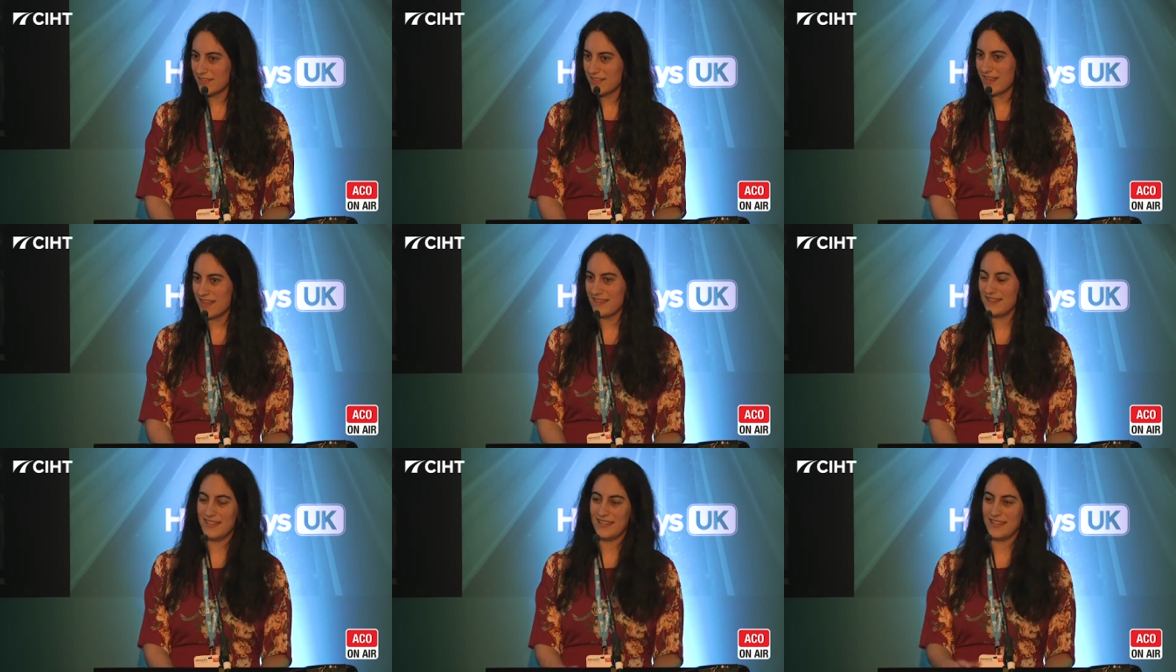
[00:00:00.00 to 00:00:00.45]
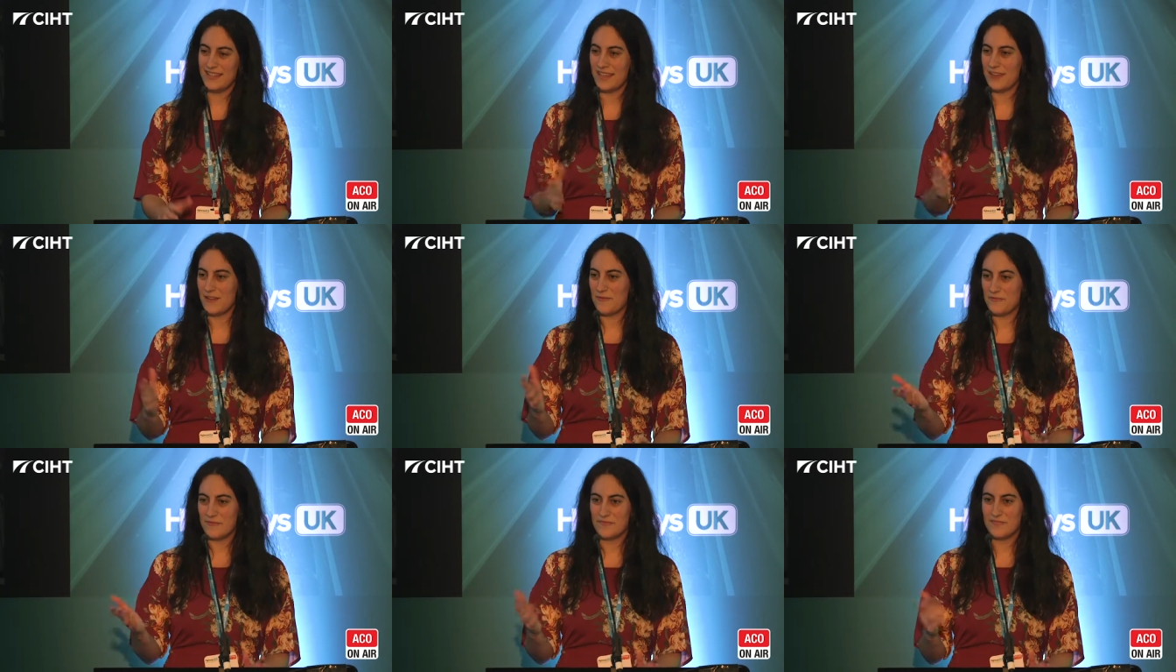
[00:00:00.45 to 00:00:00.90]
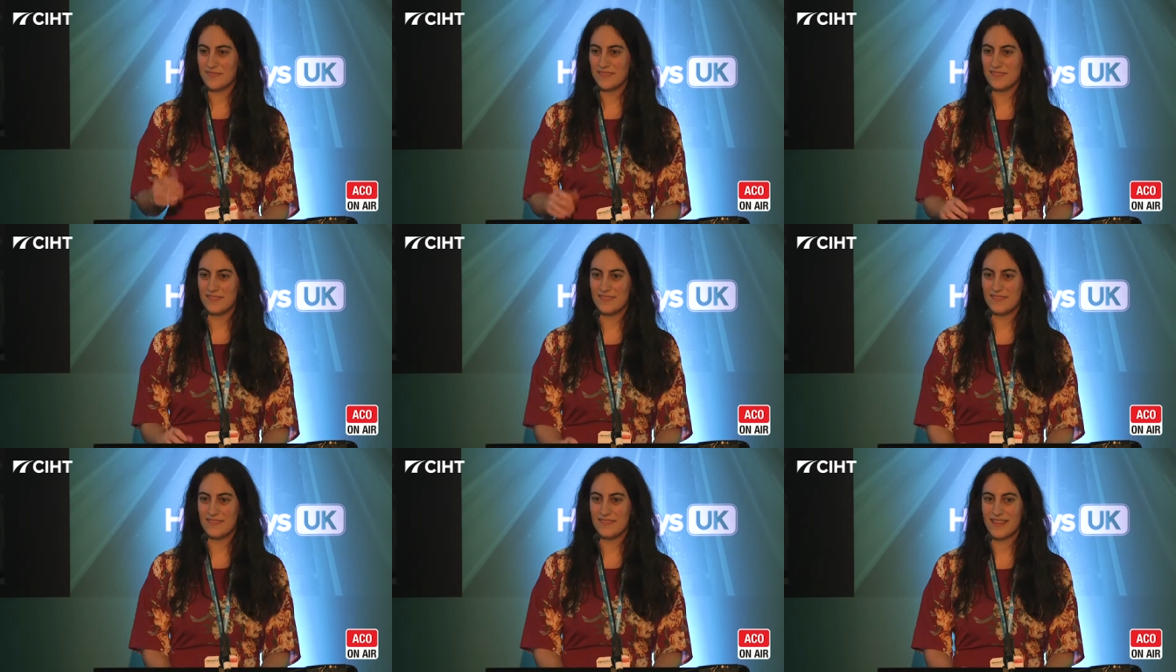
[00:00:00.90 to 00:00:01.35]
than
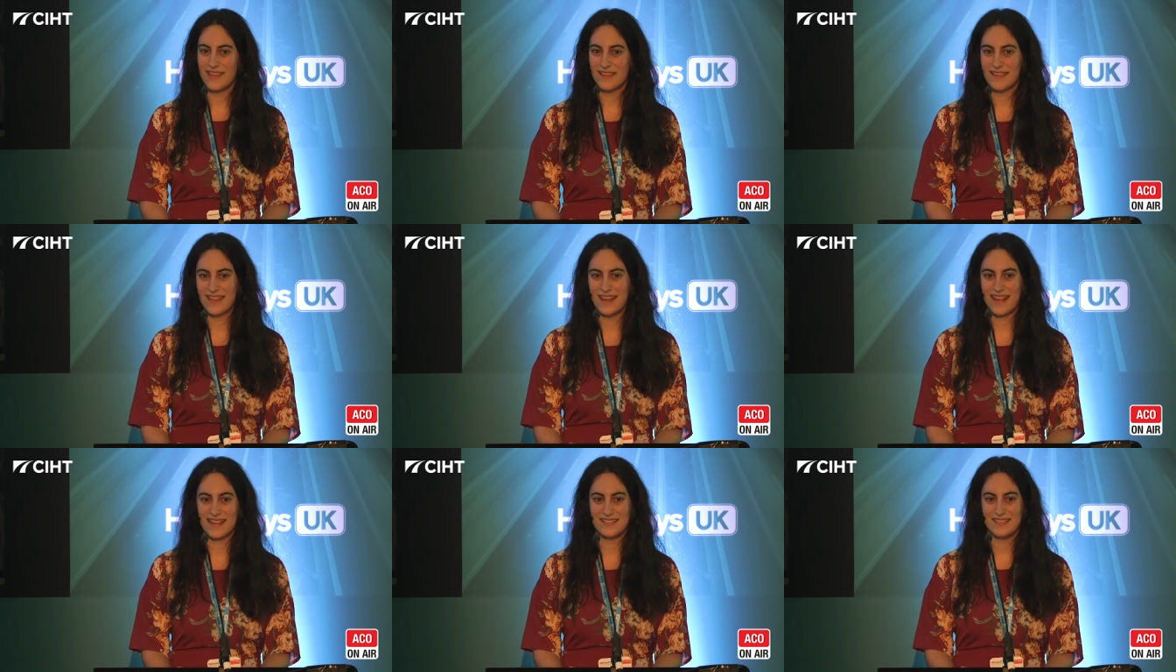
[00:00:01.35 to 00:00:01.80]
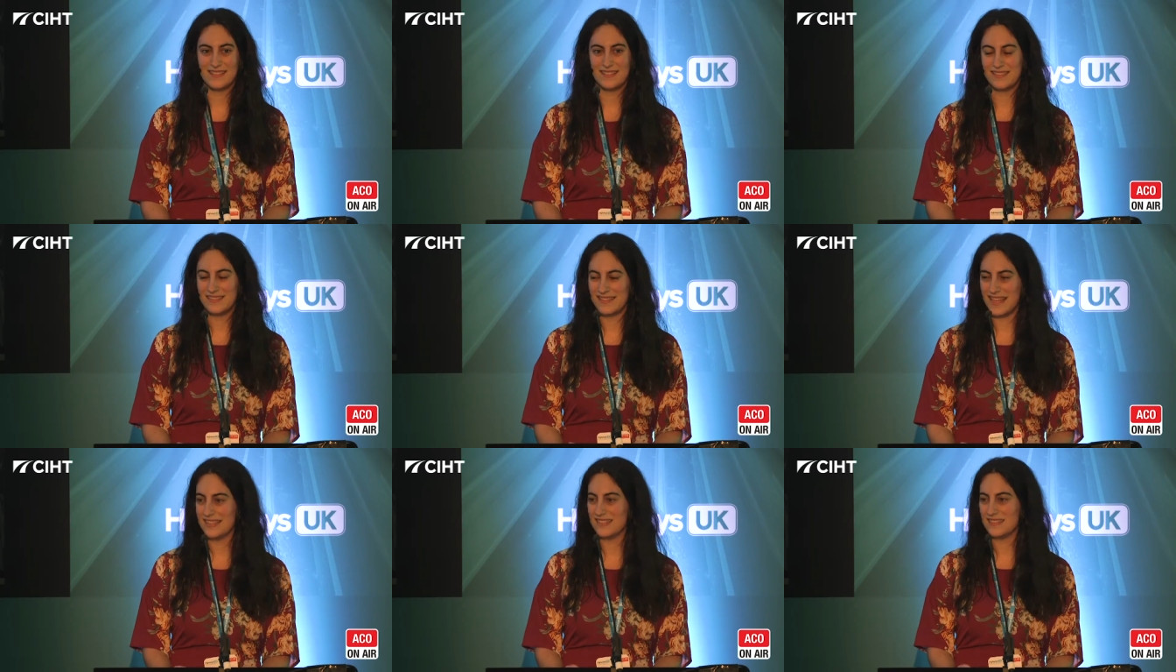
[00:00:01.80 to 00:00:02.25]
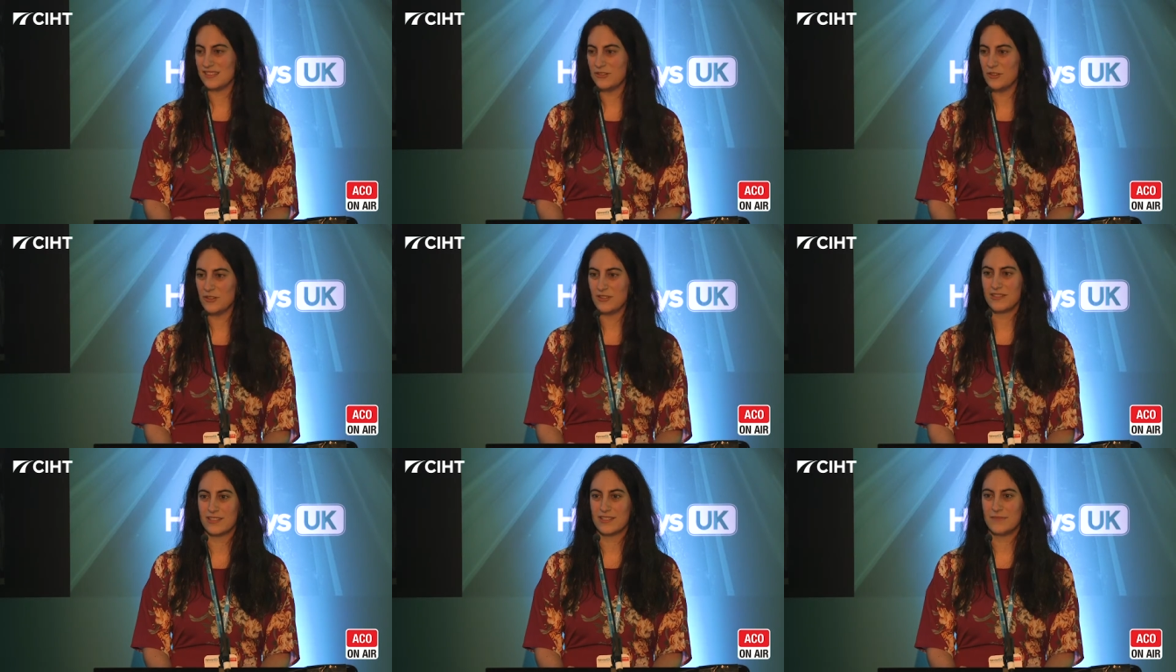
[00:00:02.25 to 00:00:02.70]
the next
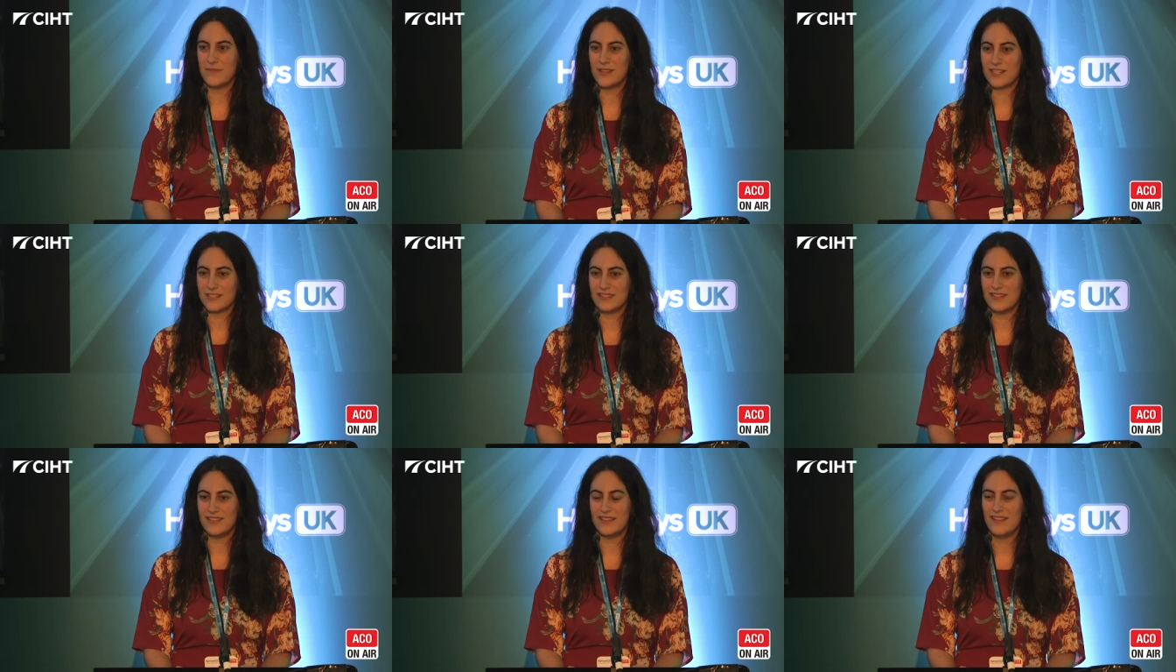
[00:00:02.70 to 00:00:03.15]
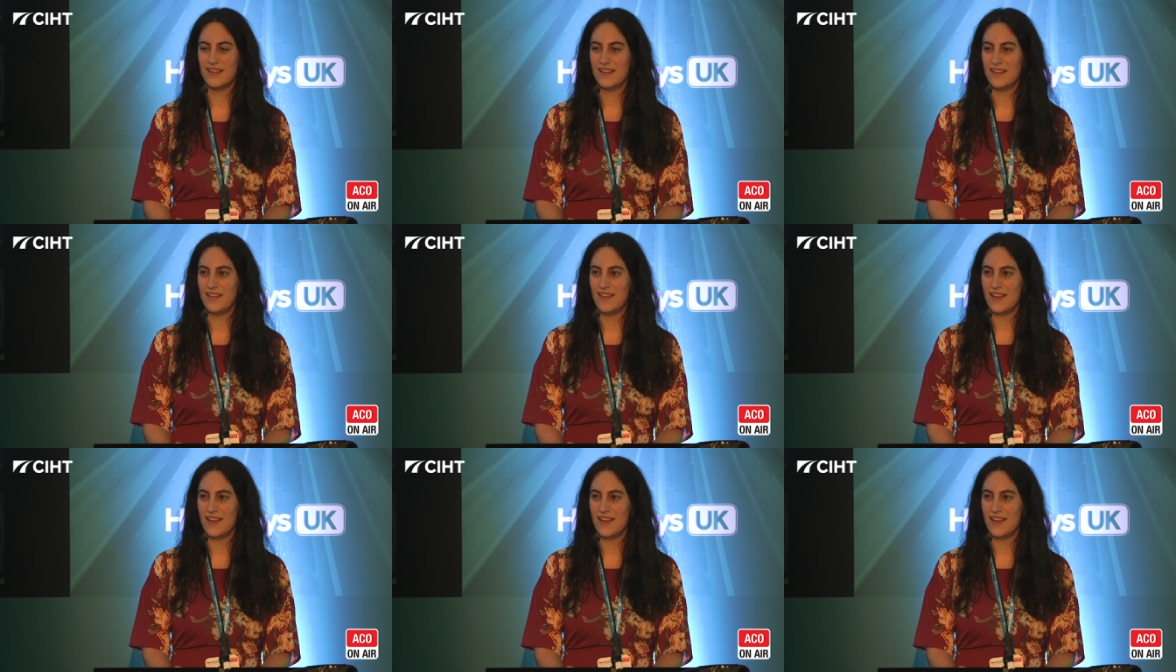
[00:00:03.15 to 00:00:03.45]
youngest person,